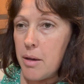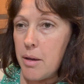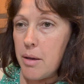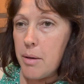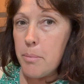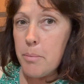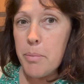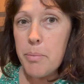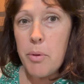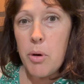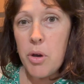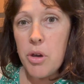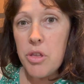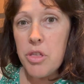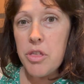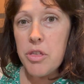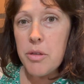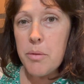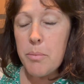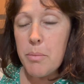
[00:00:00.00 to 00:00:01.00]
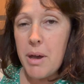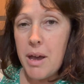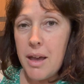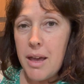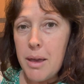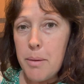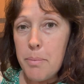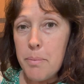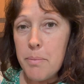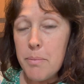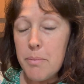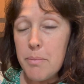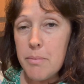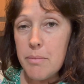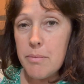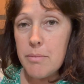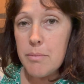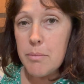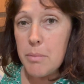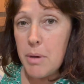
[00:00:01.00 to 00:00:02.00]
both my
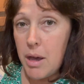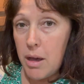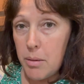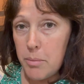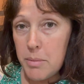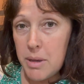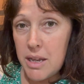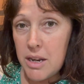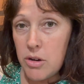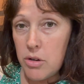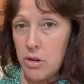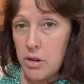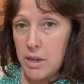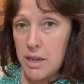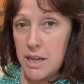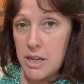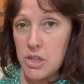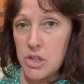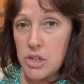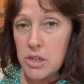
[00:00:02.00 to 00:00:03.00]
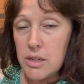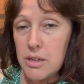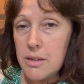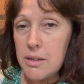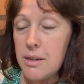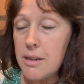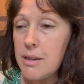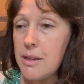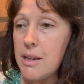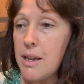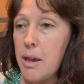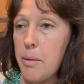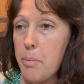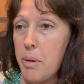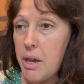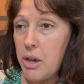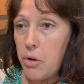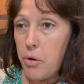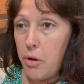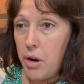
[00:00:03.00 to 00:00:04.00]
mum in her kitchen and
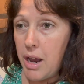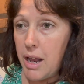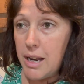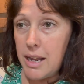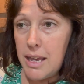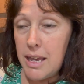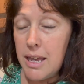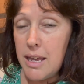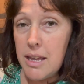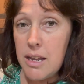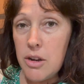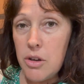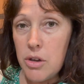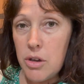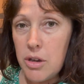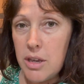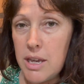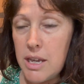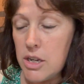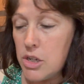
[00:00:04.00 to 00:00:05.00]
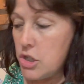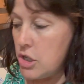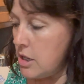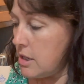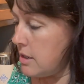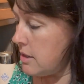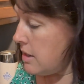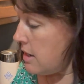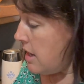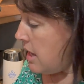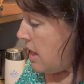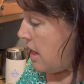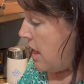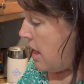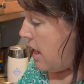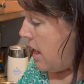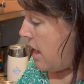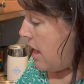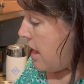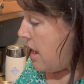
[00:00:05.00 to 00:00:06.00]
my granny in her kitchen.
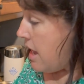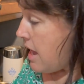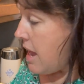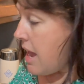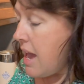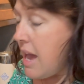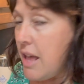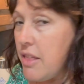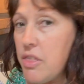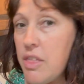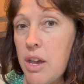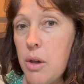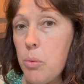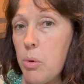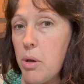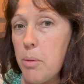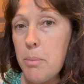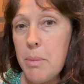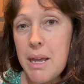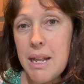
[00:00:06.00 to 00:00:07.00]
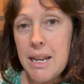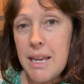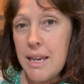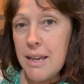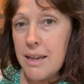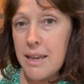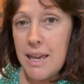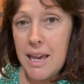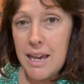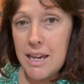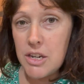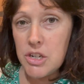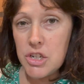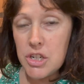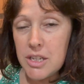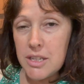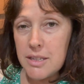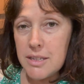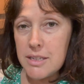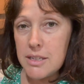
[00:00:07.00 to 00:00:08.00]
And there were many
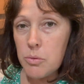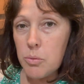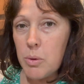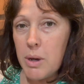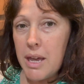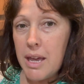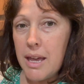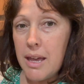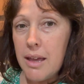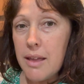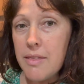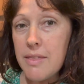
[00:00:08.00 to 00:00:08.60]
occasions where